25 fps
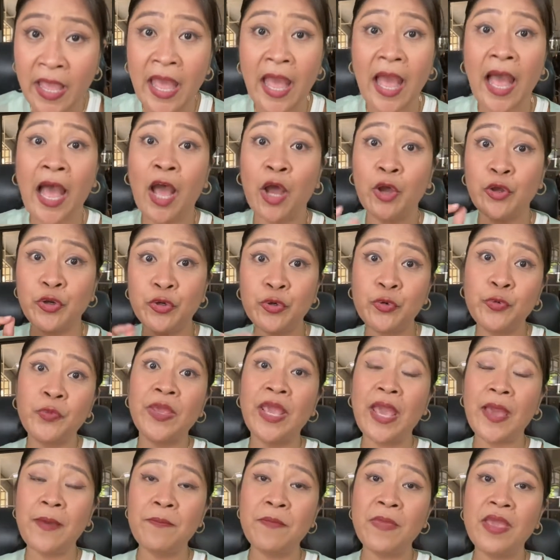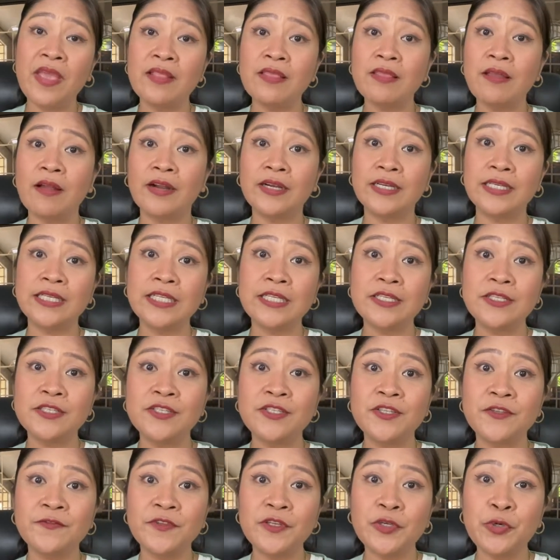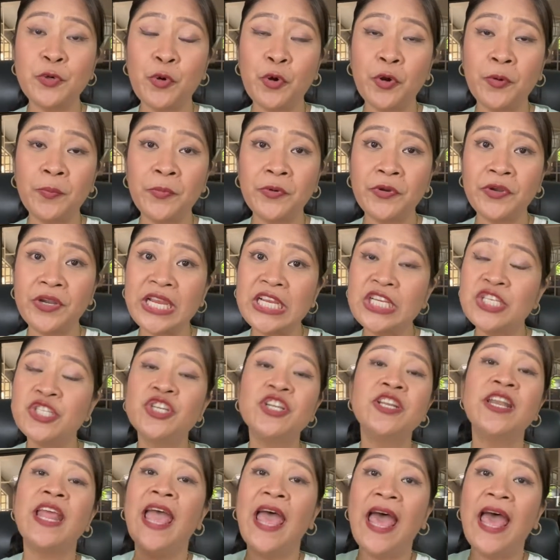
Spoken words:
How do we amend the Articles of Incorporation?